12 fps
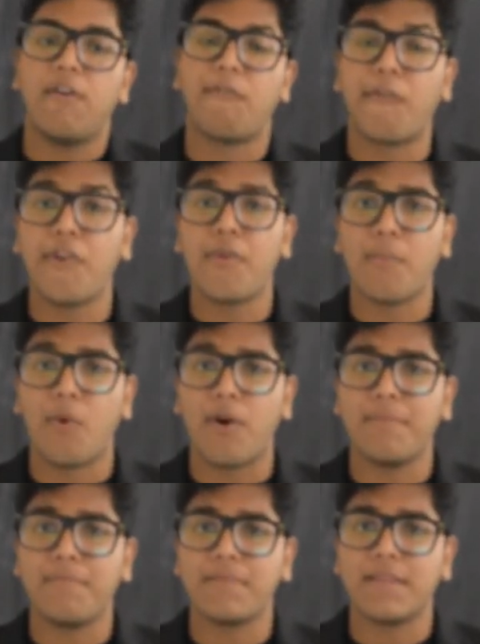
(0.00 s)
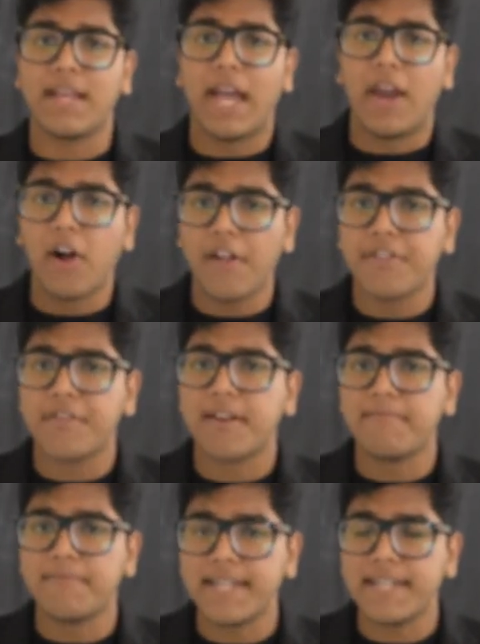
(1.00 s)
Furthermore, it also
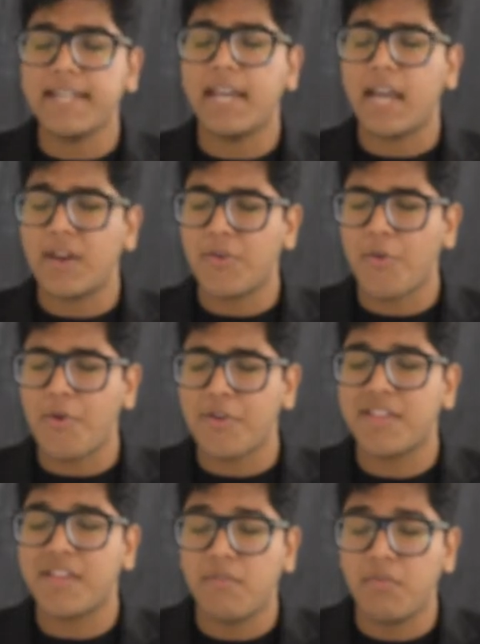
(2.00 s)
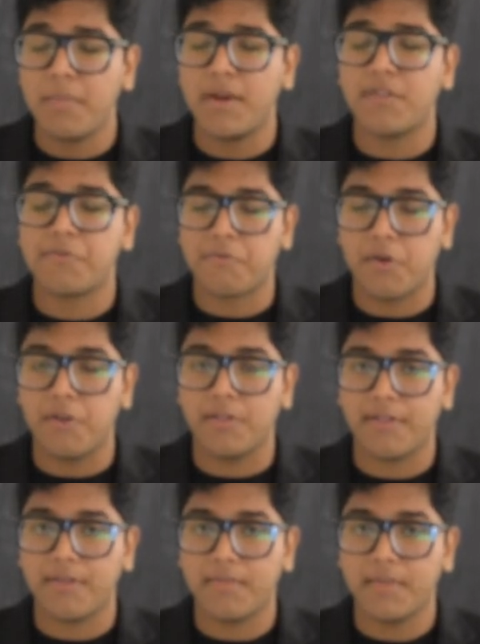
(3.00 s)
completely ignores women's
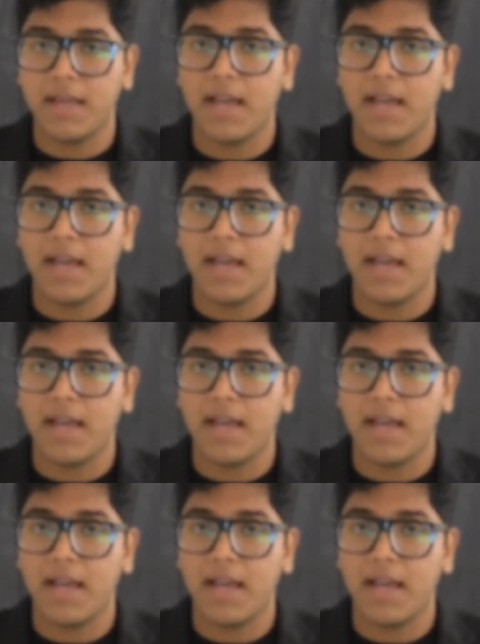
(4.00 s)
roles.